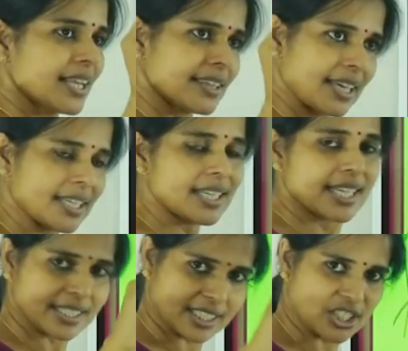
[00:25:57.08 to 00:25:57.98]
then
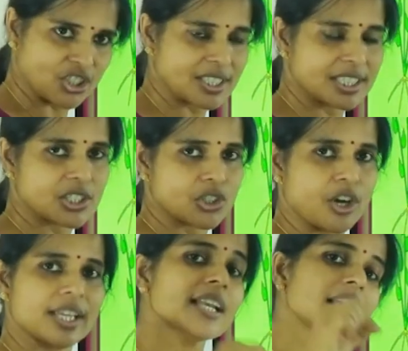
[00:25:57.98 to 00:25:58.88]
it touches the
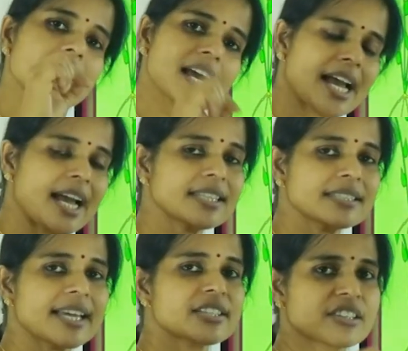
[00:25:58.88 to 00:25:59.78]
soil
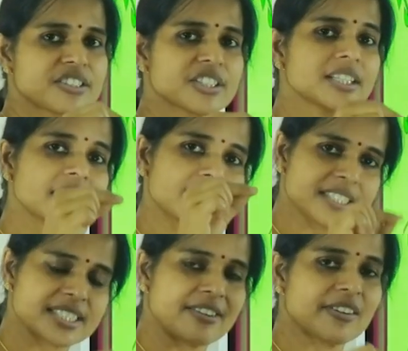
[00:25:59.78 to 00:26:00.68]
and that region it
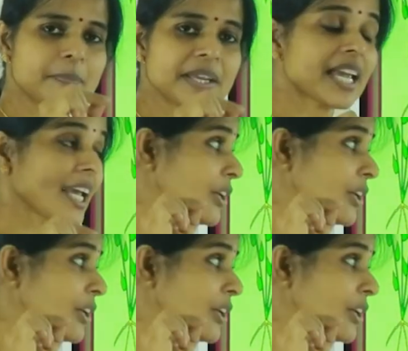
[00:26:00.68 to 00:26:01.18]
is developing a